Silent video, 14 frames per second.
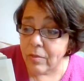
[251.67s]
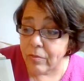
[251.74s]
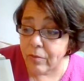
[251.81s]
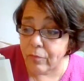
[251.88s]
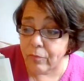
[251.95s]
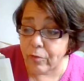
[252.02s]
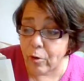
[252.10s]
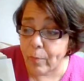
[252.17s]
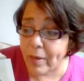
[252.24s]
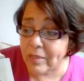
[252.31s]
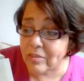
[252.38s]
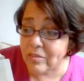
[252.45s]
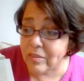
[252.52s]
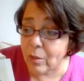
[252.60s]
The
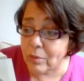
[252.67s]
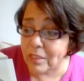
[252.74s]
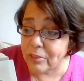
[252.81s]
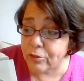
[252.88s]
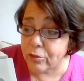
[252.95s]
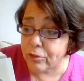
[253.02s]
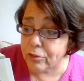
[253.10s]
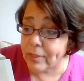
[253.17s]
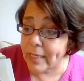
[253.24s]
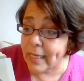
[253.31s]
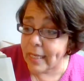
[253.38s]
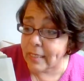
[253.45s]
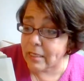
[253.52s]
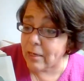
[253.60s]
robot slowly turned her
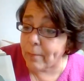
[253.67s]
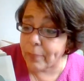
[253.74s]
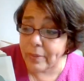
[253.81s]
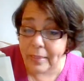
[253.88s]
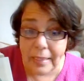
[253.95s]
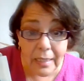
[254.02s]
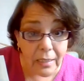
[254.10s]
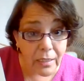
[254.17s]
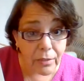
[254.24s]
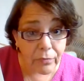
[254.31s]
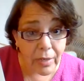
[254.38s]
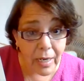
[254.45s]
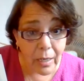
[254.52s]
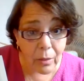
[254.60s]
head completely
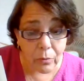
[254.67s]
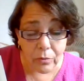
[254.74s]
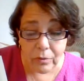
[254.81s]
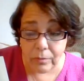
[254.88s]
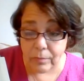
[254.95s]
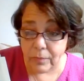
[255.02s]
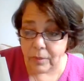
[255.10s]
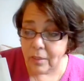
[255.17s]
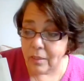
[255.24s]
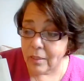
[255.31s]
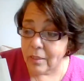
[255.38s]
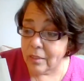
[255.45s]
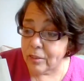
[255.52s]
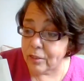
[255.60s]
around.
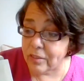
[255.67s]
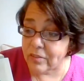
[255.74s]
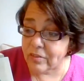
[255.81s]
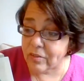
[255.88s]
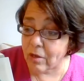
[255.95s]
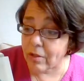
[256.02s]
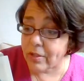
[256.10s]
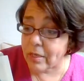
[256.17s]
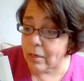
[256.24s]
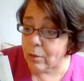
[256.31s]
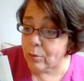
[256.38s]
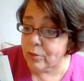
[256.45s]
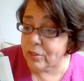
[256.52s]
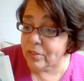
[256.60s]
She saw the
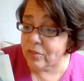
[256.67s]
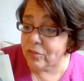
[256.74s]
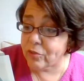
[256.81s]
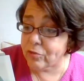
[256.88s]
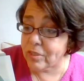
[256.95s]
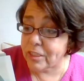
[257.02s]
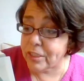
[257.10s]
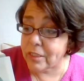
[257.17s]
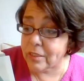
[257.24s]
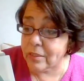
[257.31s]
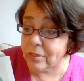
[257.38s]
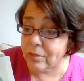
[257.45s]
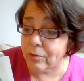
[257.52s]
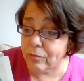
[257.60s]
ocean stretching to
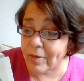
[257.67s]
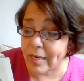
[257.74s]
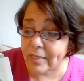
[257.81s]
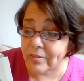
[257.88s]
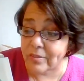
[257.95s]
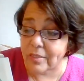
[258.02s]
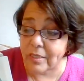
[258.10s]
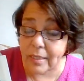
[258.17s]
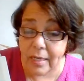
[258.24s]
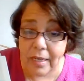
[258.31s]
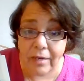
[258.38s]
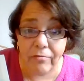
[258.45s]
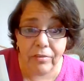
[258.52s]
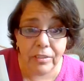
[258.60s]
the horizon in
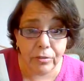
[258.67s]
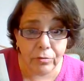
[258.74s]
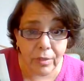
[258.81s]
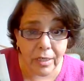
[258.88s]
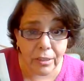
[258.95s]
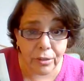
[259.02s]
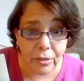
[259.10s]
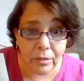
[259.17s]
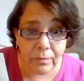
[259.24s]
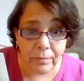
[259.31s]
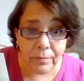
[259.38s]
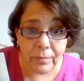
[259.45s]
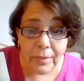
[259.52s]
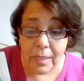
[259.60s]
every direction.
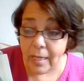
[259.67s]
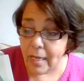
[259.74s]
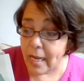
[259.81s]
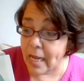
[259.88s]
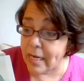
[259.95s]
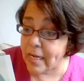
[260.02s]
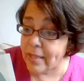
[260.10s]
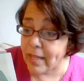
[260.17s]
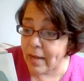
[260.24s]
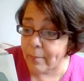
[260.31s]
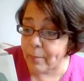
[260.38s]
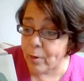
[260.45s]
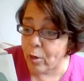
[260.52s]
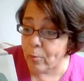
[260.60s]
And in that
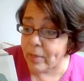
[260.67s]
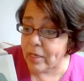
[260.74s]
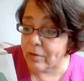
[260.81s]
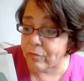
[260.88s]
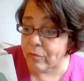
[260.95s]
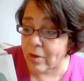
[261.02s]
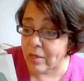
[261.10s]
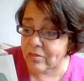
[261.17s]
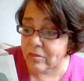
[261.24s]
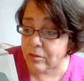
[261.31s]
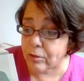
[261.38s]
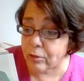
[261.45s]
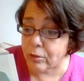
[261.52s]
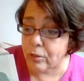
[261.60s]
moment, Roz
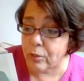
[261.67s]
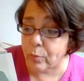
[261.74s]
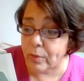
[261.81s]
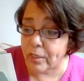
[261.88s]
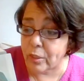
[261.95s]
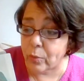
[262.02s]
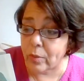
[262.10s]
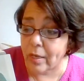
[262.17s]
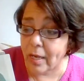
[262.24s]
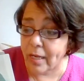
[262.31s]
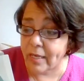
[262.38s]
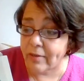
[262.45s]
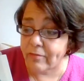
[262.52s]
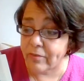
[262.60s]
learned what you and
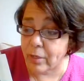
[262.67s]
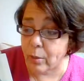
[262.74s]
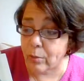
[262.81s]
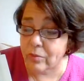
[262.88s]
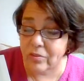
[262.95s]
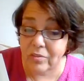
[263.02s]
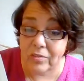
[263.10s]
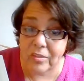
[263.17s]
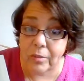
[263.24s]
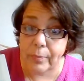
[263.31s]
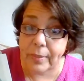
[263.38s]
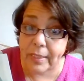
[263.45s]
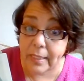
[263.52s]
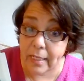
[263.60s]
I have known since the
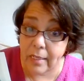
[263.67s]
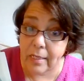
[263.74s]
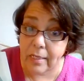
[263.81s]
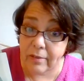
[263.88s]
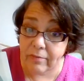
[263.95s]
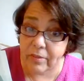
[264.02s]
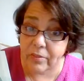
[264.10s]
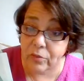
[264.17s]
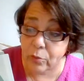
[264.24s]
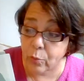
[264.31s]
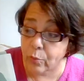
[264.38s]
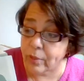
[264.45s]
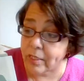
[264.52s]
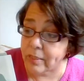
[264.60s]
beginning of this
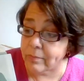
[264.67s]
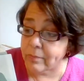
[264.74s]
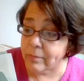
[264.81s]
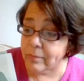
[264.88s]
story.